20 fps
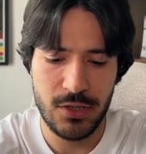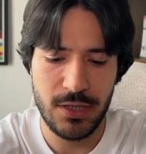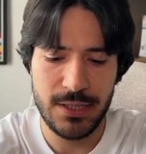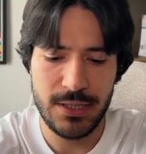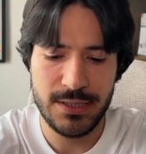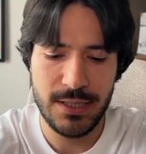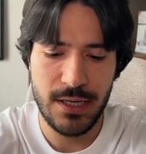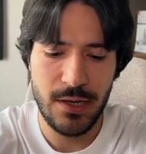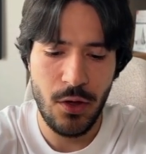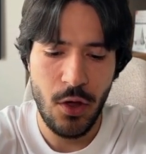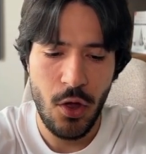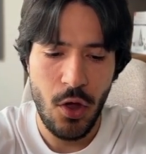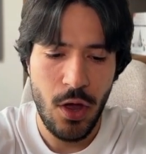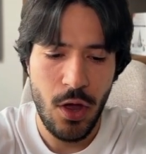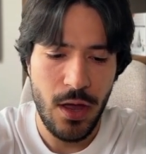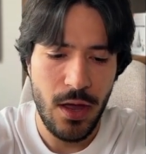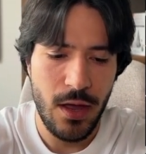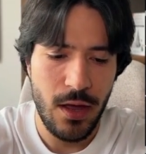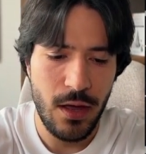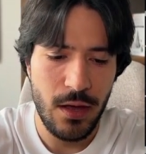So let's say,
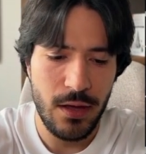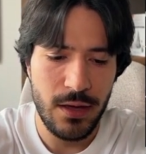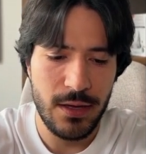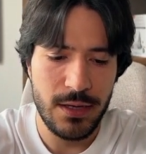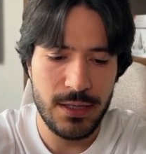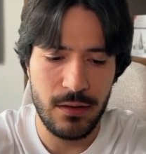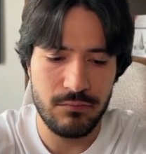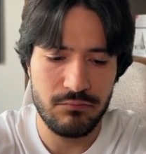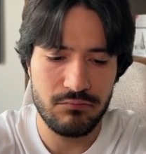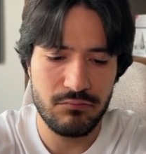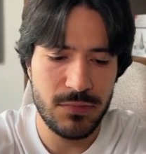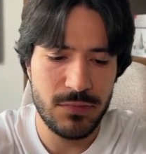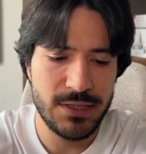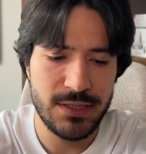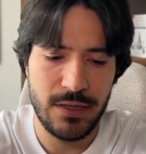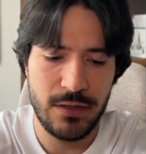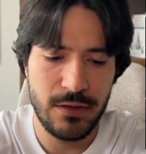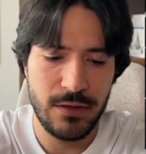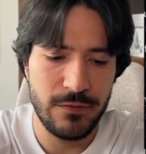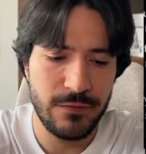uh,
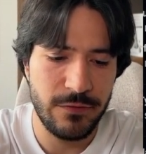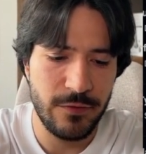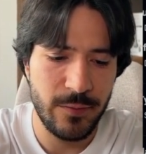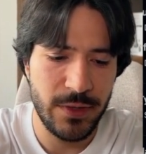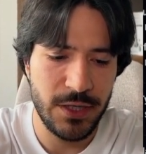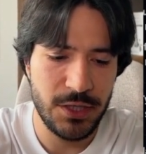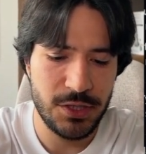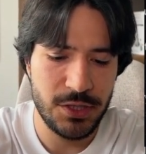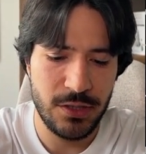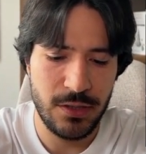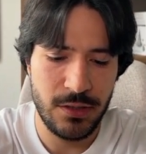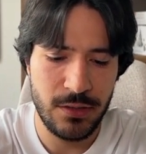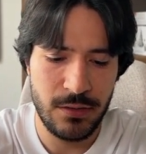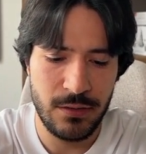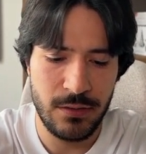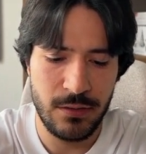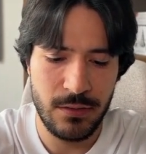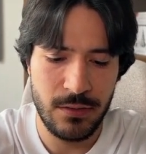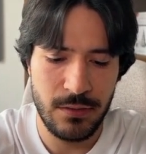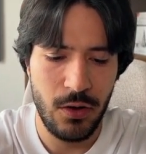is there
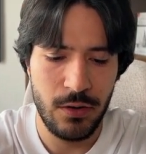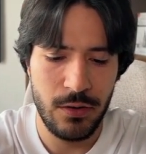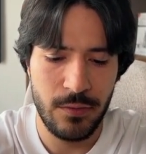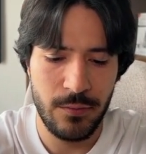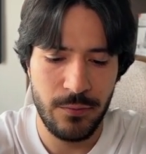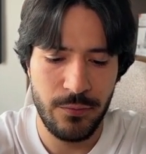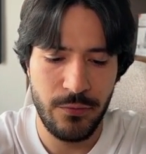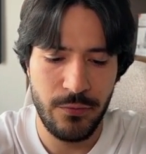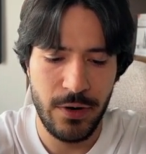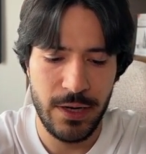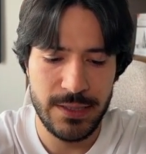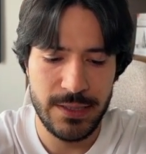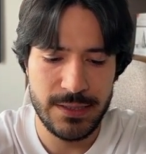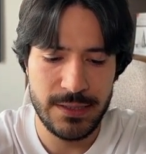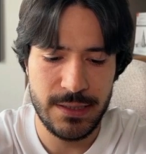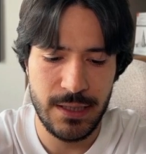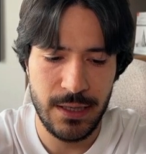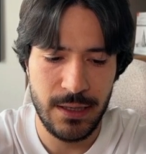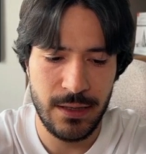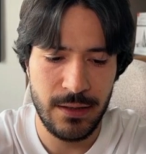information on
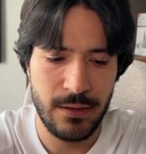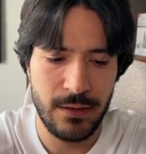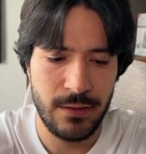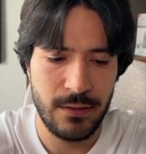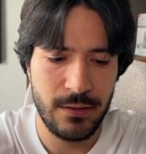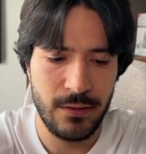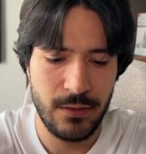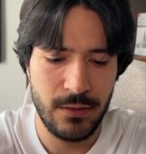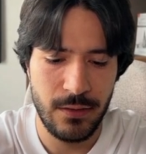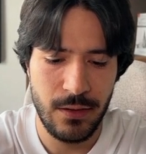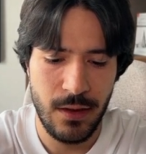pricing